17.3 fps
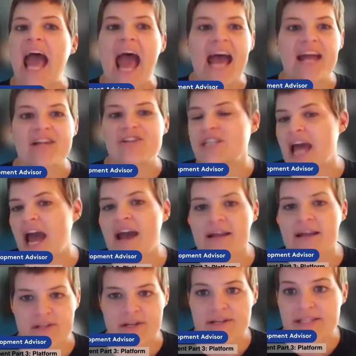
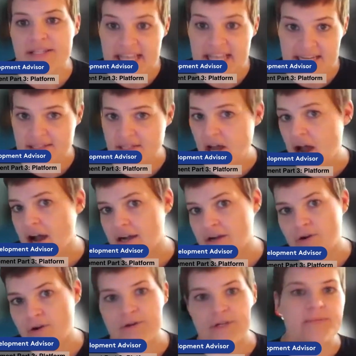hashtags on
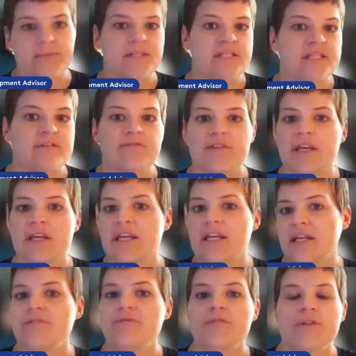TikTok or specific
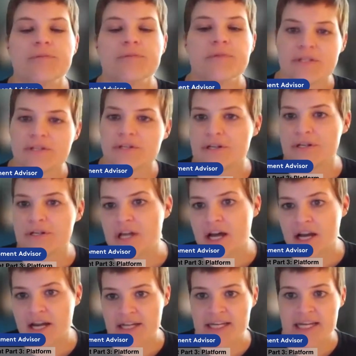influencers
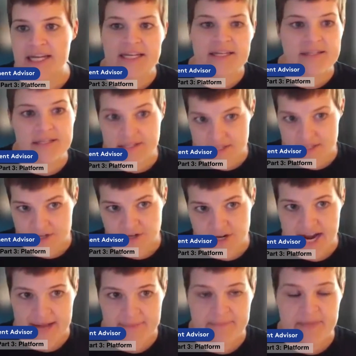on
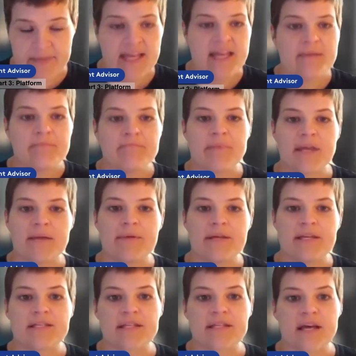Instagram,
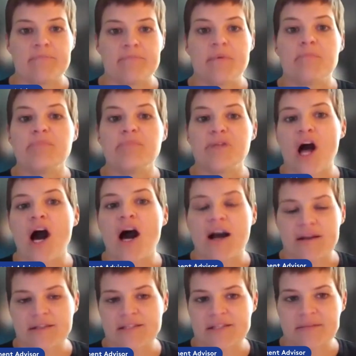maybe some
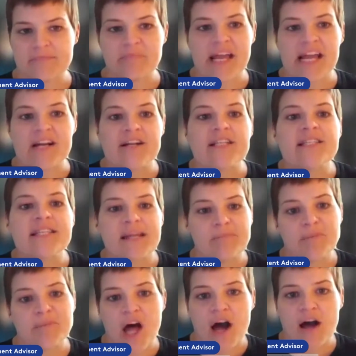blogs, some
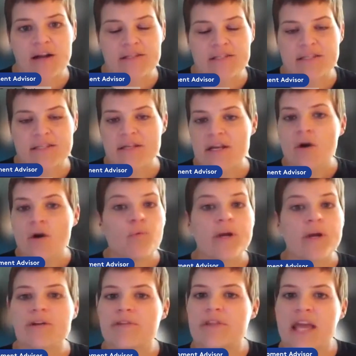parenting blogs.
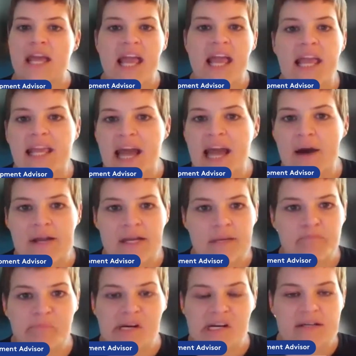Where do they hang out
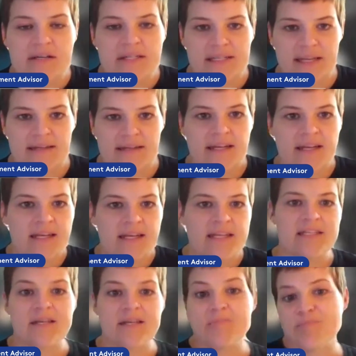in person? Is